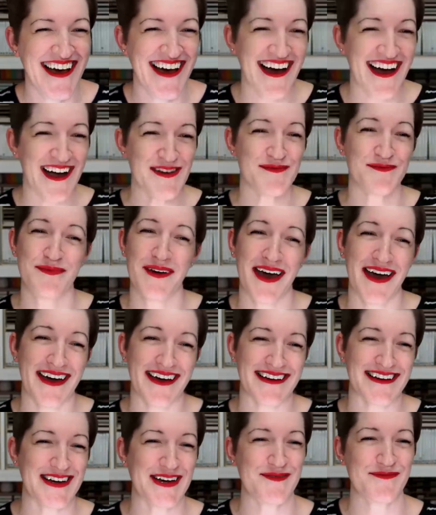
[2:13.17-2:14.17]
I'm
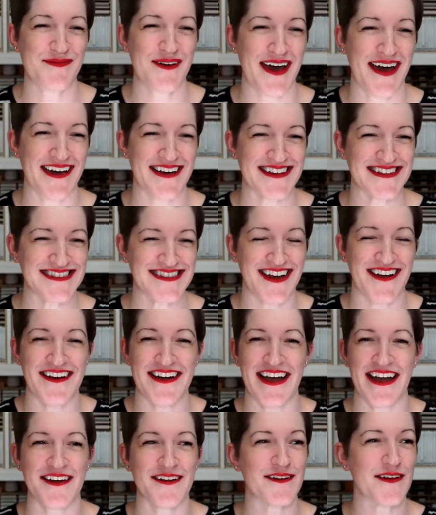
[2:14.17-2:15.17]
back. I'm back.
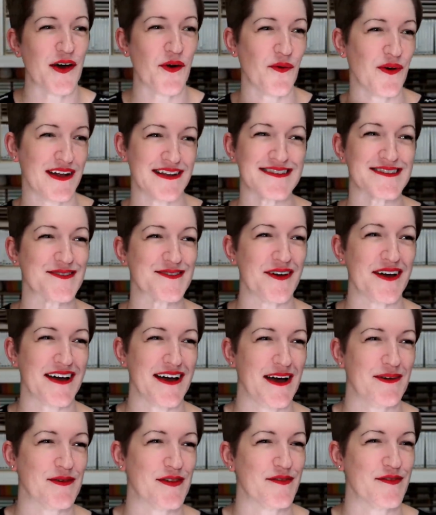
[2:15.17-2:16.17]
Sorry. I don't know what's going
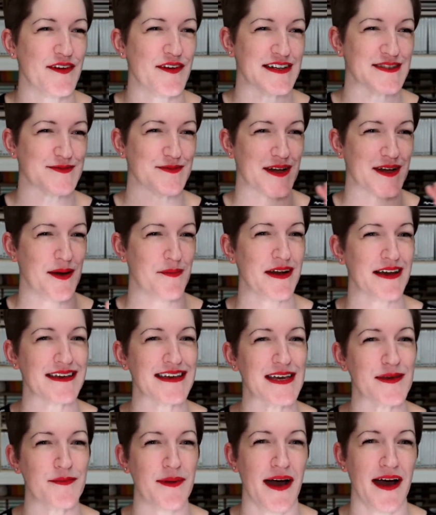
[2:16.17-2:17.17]
on with Facebook. I'm going to
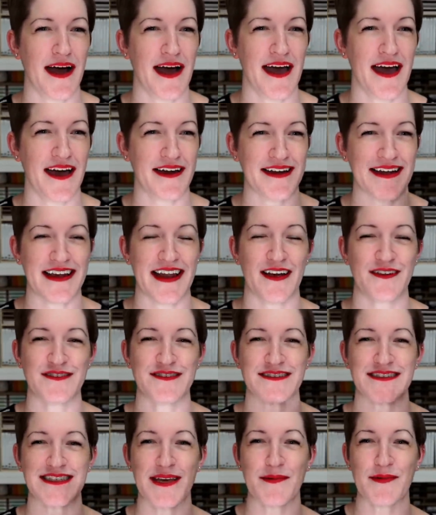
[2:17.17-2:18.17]
keep my eye on it. I'll
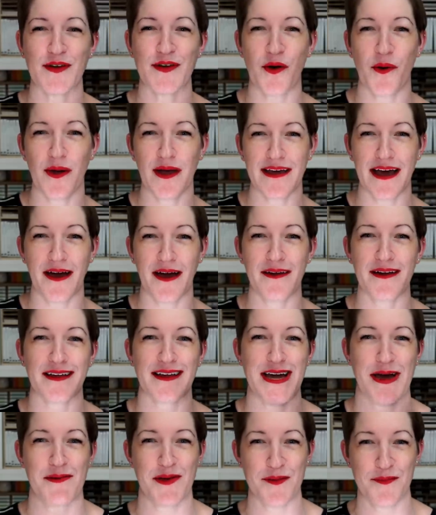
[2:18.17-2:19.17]
just keep going out and
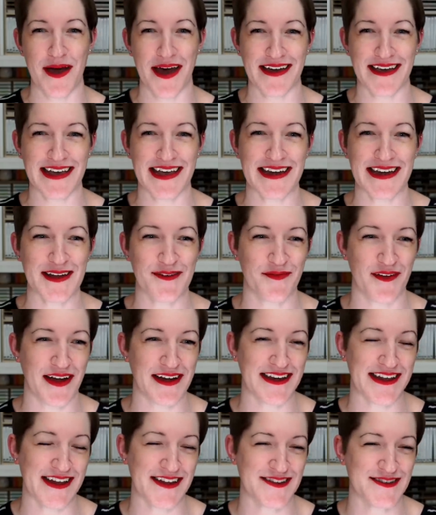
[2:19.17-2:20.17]
coming back in if I
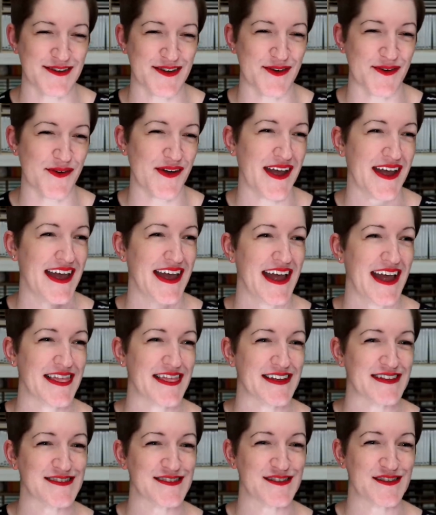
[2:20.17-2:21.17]
need to.
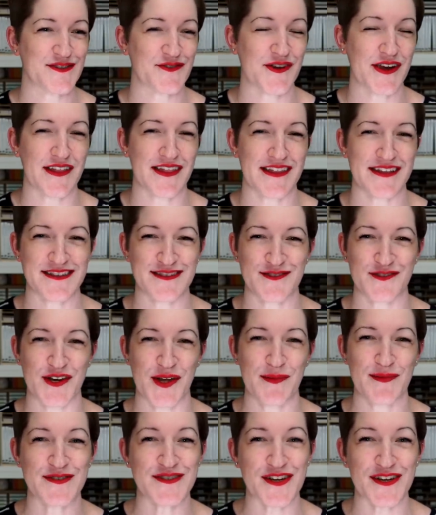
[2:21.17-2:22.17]
The stream the
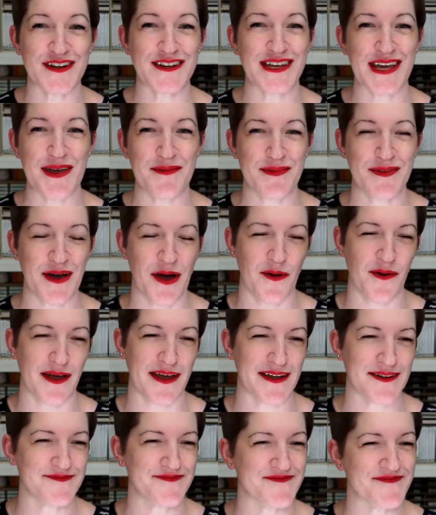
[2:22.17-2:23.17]
stream should keep
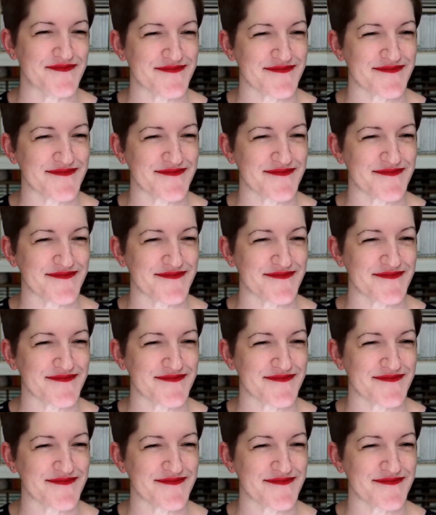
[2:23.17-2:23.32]
going.